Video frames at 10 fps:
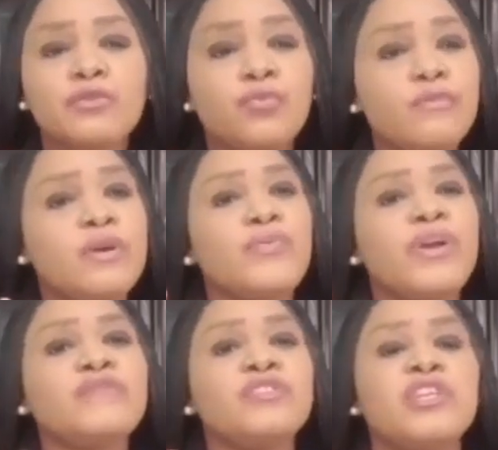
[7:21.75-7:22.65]
No, women, we
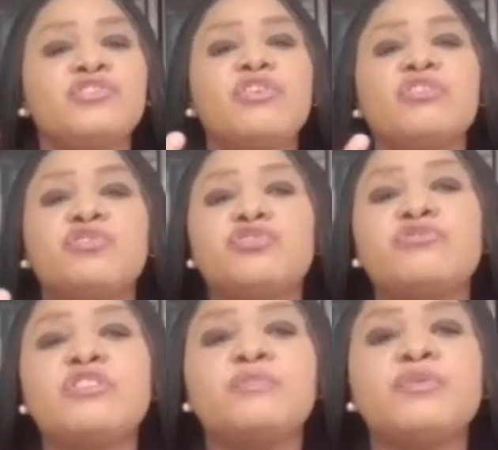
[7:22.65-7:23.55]
have this natural
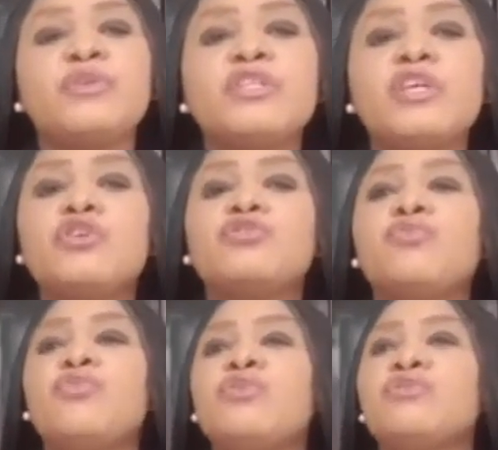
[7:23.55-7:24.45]
nurturing spirit. So
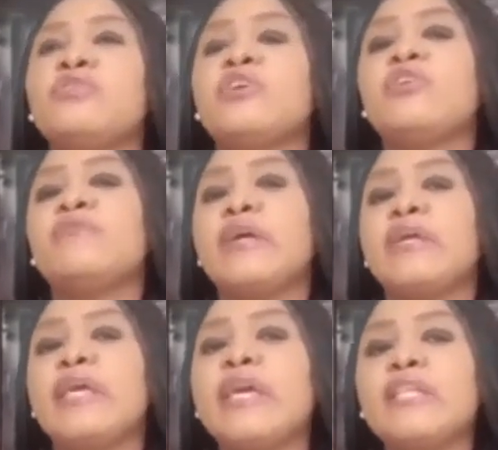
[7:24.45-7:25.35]
we want to take care of our
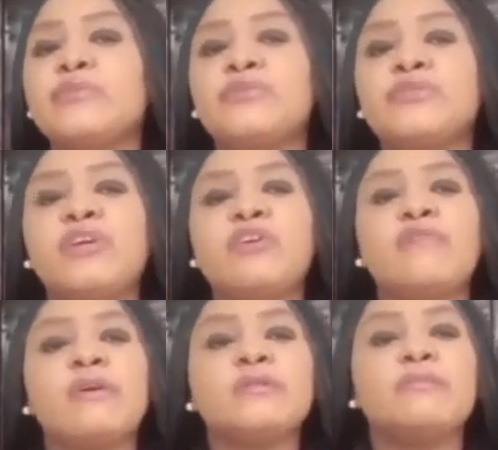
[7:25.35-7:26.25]
kids, we want to take care of
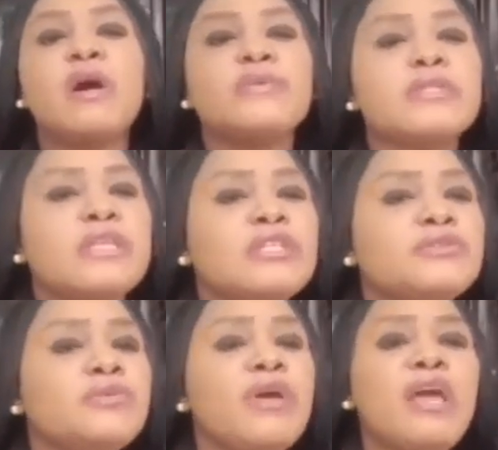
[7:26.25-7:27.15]
our spouses, you
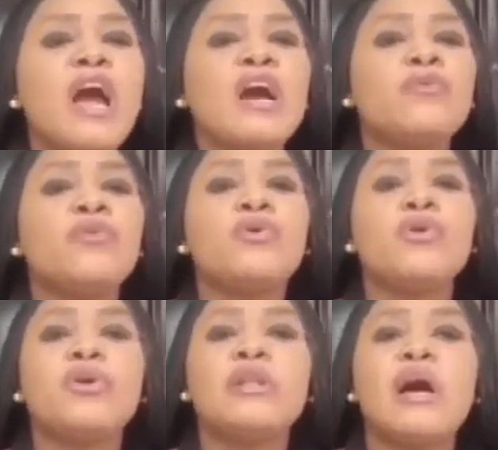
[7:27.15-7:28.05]
know, and we'll go
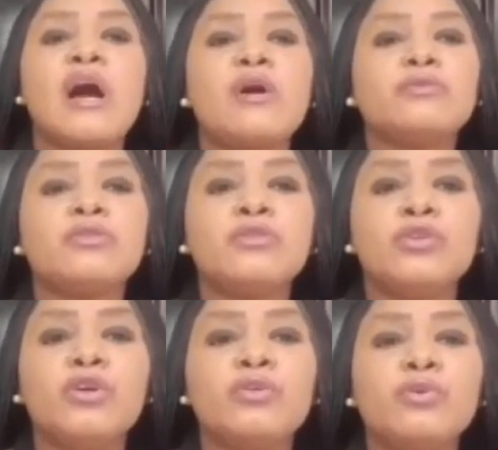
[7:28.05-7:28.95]
all out.
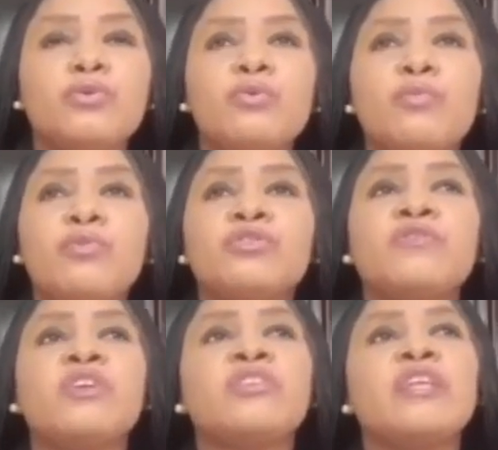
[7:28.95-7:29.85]
You know, most of
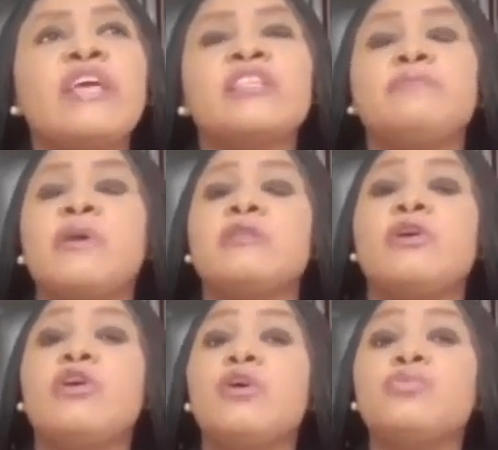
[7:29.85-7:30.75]
us actually like spend
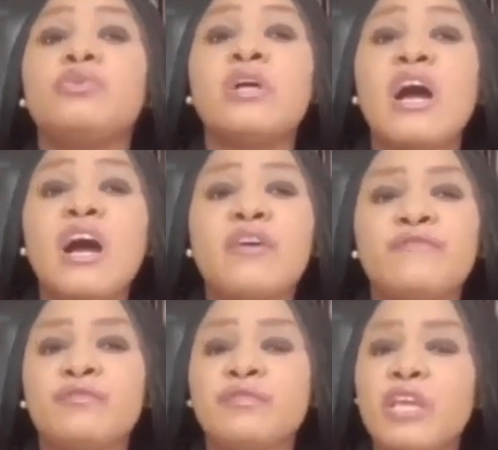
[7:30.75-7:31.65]
all we have
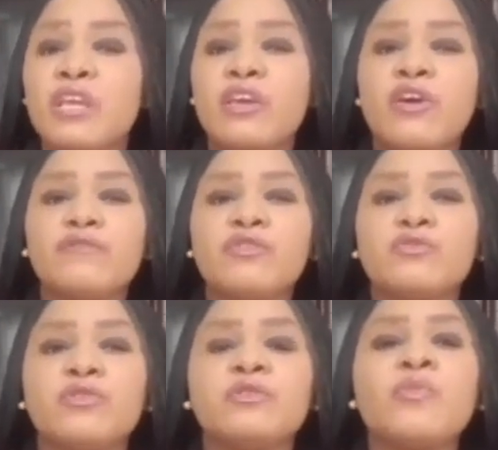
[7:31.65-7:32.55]
taking care of these
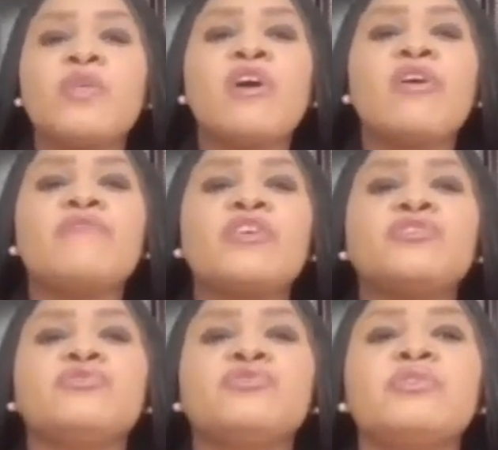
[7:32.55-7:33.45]
ones. However, you
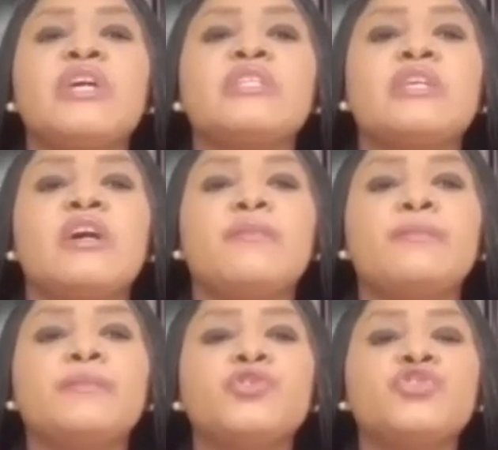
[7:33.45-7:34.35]
should know that
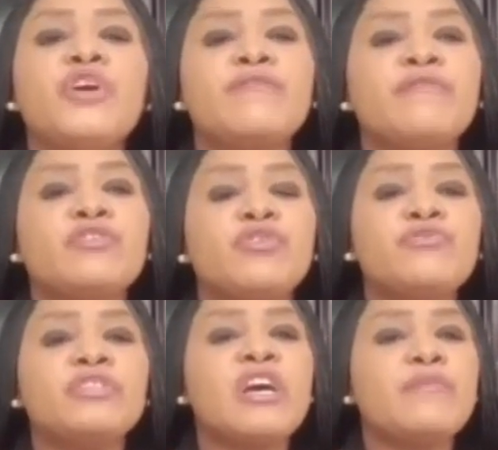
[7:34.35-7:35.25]
your
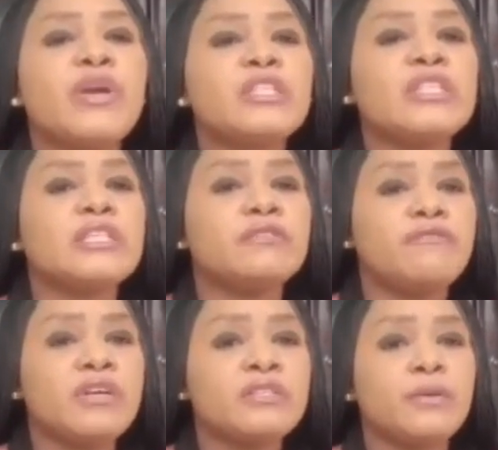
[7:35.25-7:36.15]
retirement is
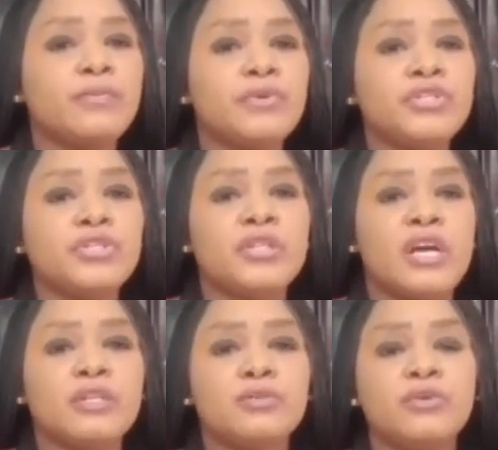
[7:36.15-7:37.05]
fast approaching
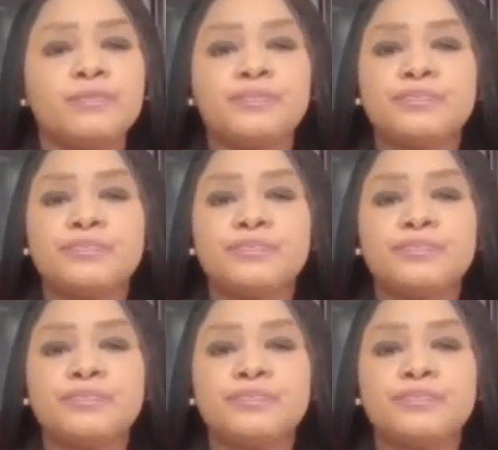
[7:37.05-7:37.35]
as well.